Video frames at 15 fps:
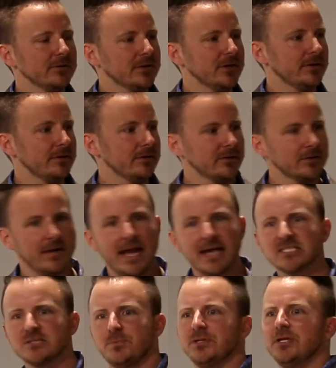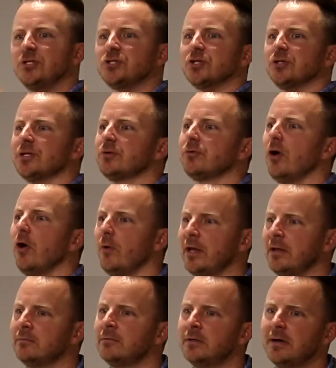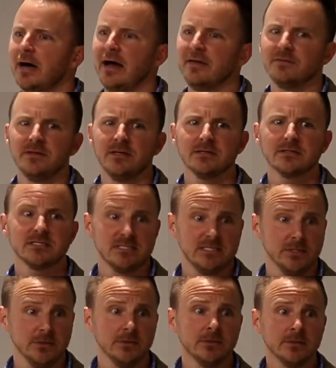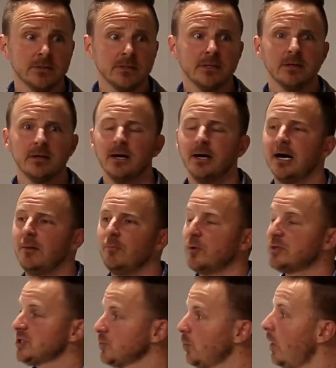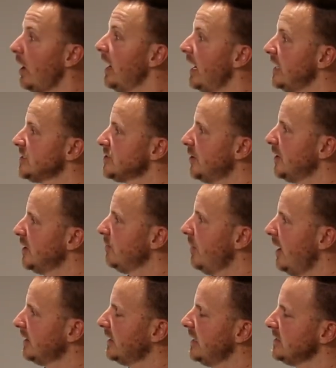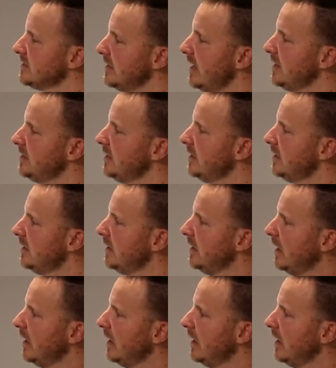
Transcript: exponentially growing, I think, still, which is why I started the podcast that I did.